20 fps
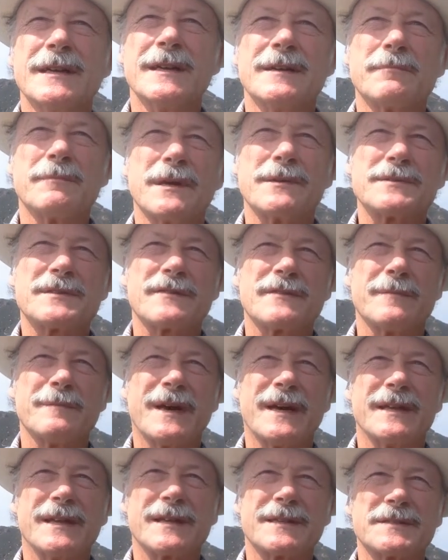Most of the
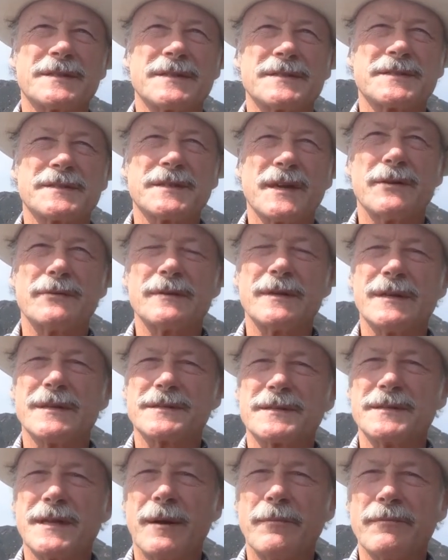money exists only
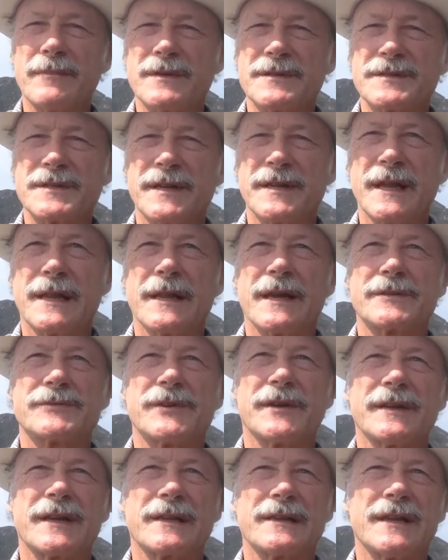as numbers in
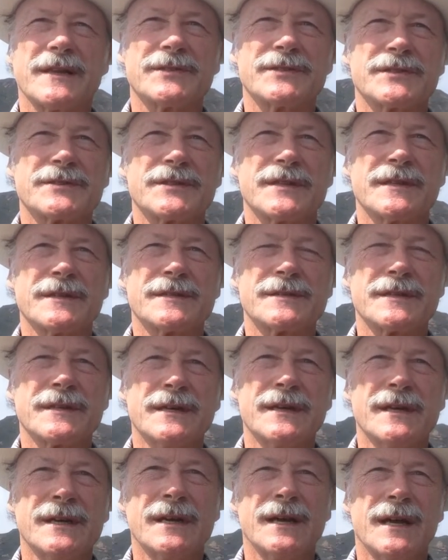electronic ledger sheets.
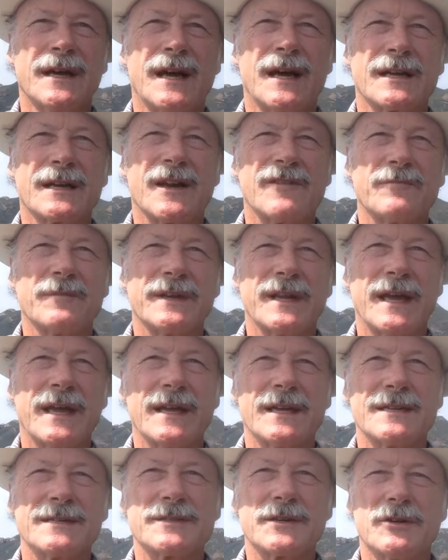Our government
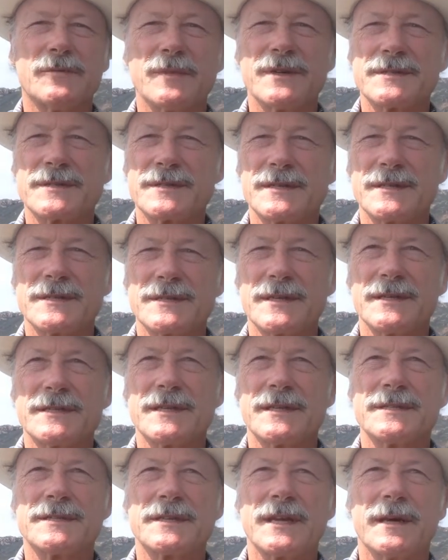has, almost since its
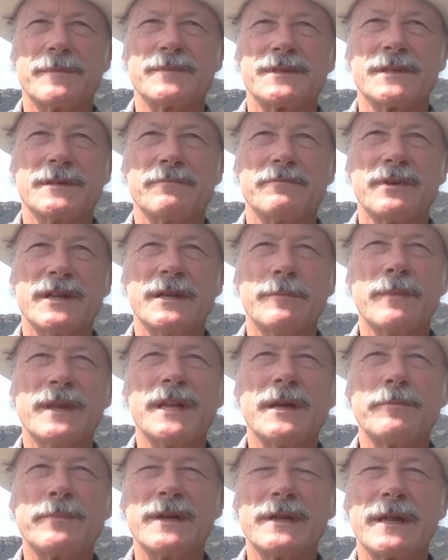inception, been
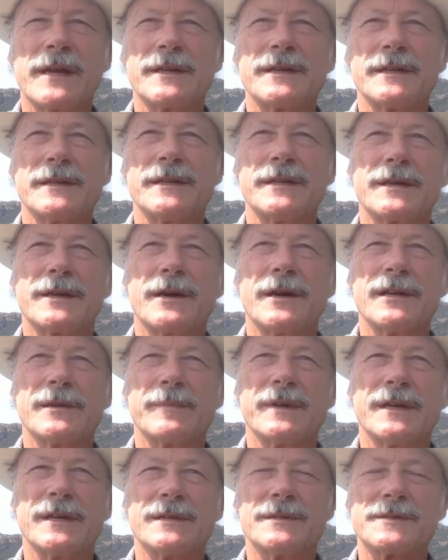manipulating the
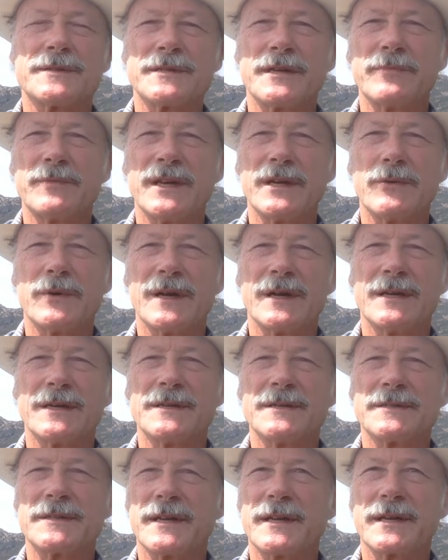economy in so many
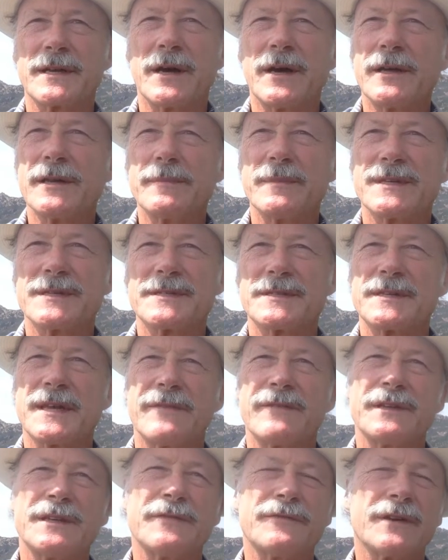ways that economists
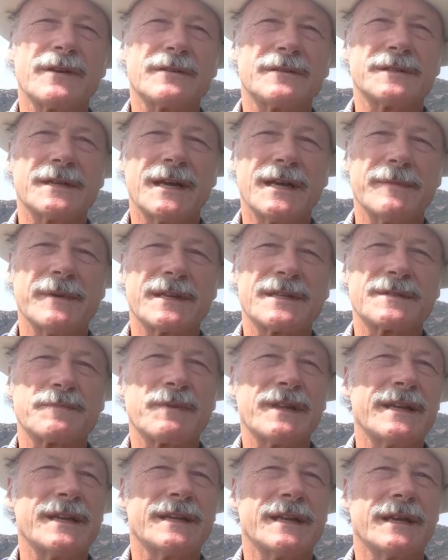have a difficult time
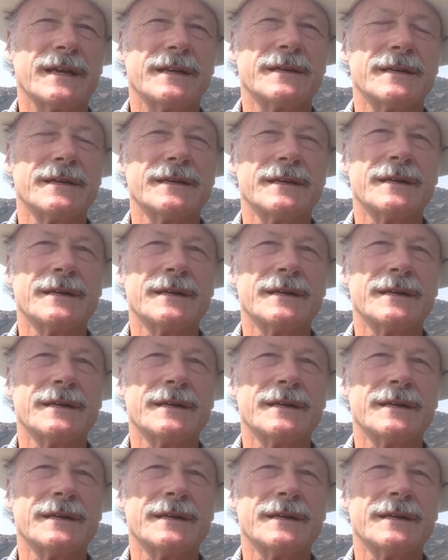explaining it.